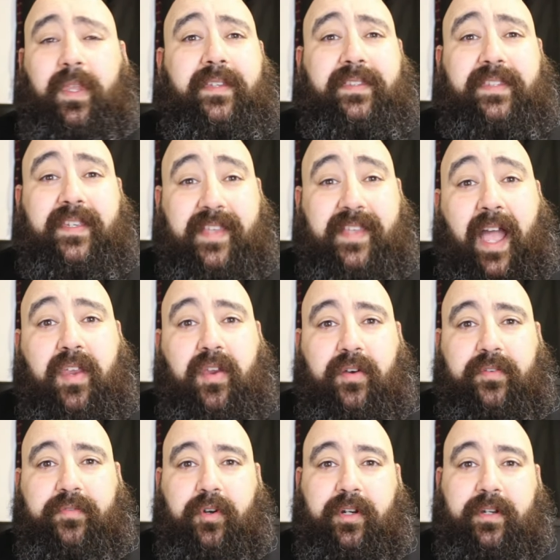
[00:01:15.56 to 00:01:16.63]
desire
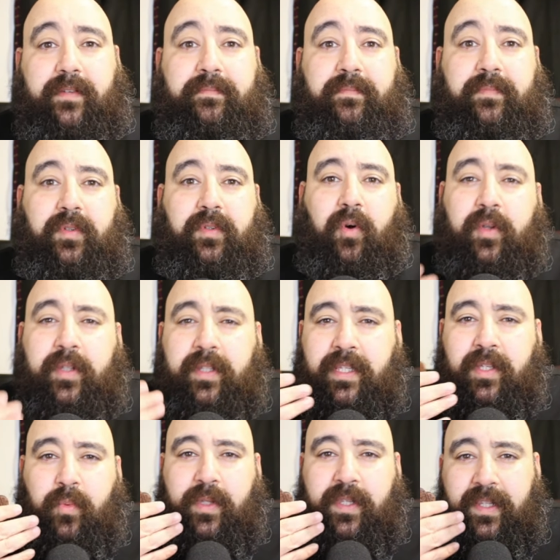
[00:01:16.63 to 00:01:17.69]
for Him
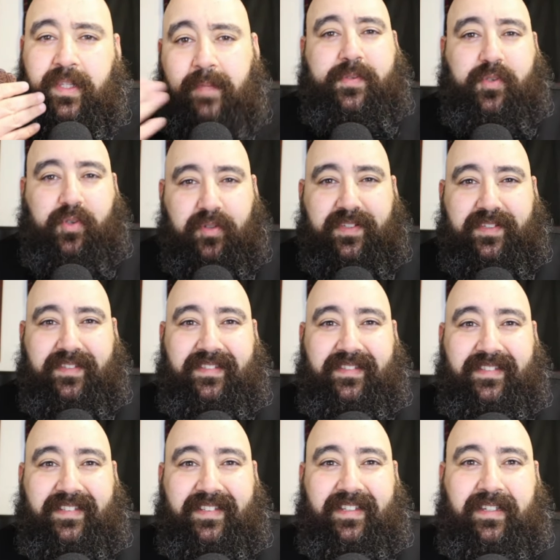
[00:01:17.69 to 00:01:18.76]
only with lip service.
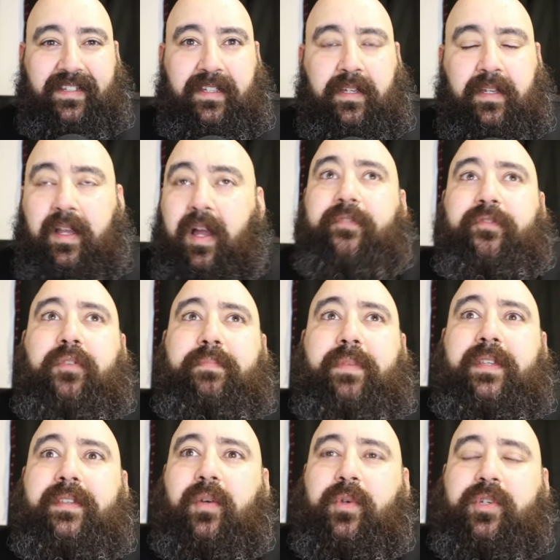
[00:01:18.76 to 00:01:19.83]
God
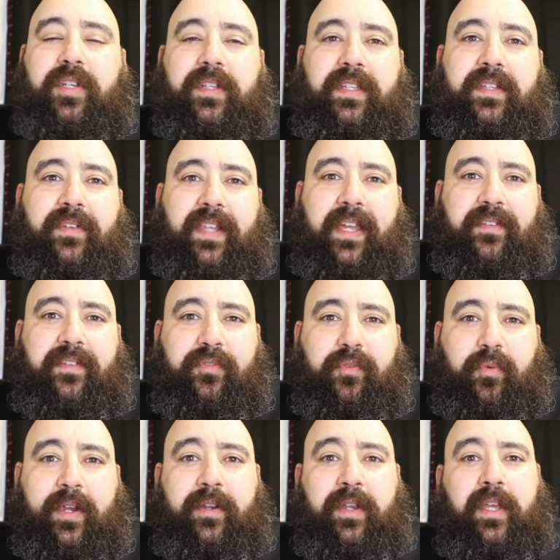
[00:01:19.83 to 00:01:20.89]
forbid that we should live a life
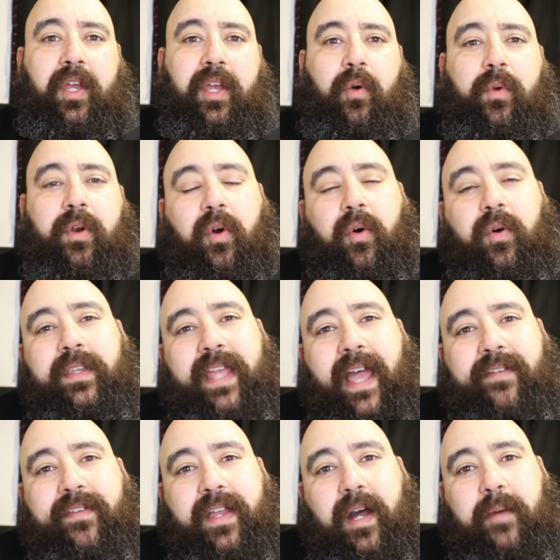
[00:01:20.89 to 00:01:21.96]
where we're only
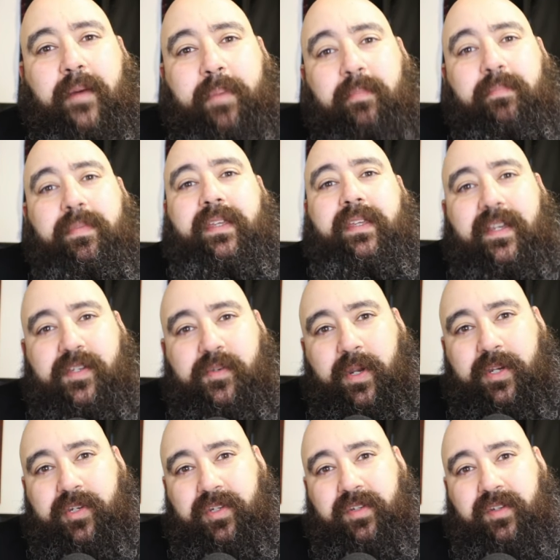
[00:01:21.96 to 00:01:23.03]
having a public
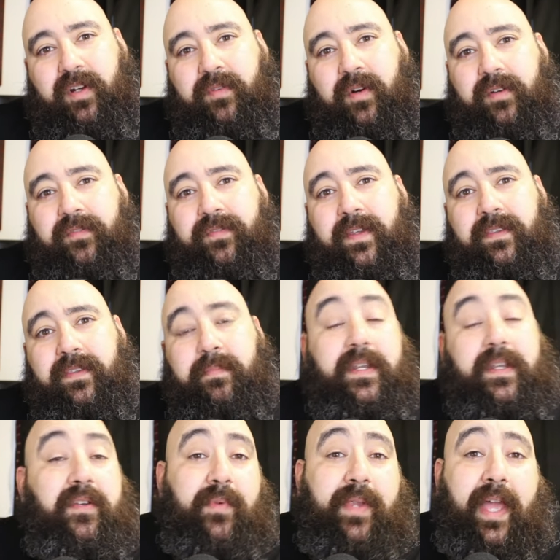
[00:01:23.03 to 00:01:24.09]
expression of our faith,
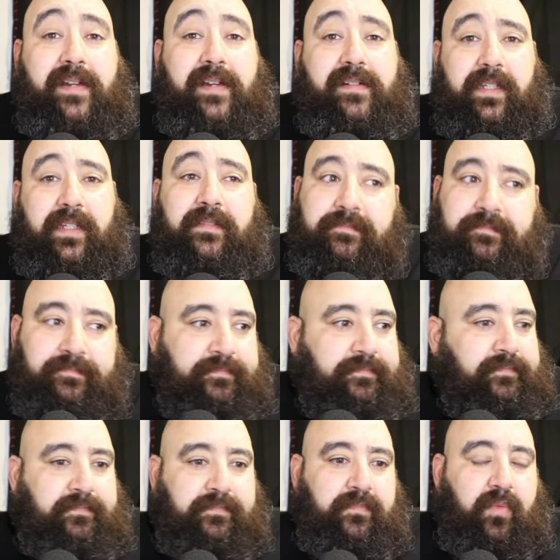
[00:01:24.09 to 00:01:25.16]
but in reality,
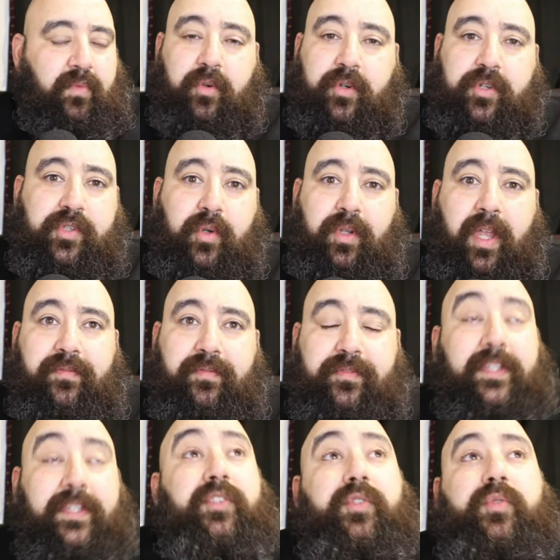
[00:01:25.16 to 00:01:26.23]
there is no
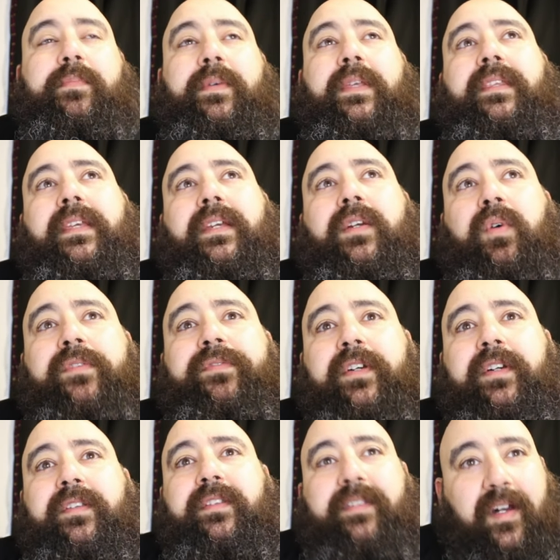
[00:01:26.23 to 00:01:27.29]
love. This would be the
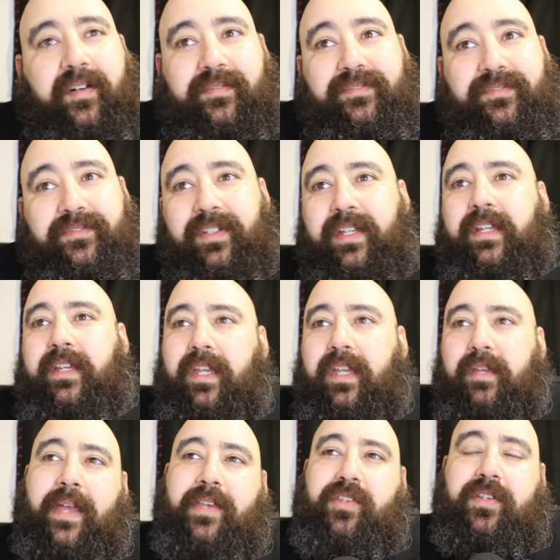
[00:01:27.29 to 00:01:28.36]
equivalent of,
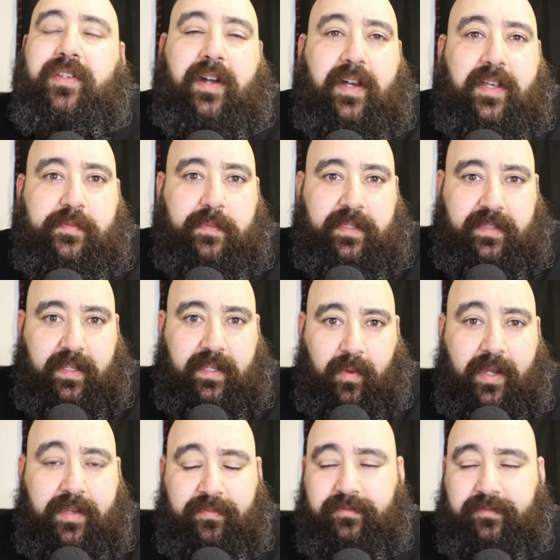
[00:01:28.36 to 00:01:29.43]
imagine a husband and a
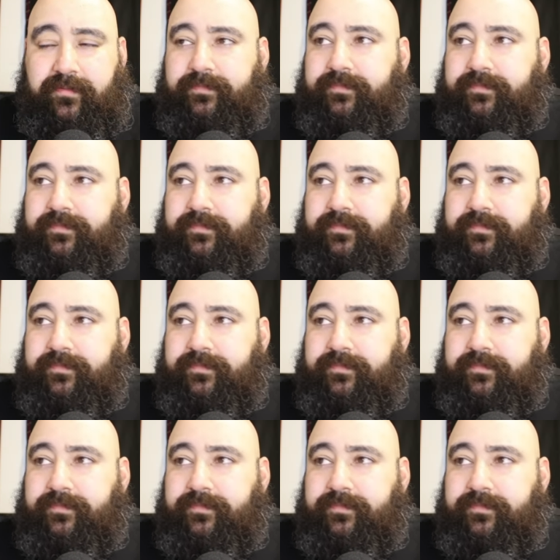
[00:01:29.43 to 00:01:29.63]
wife,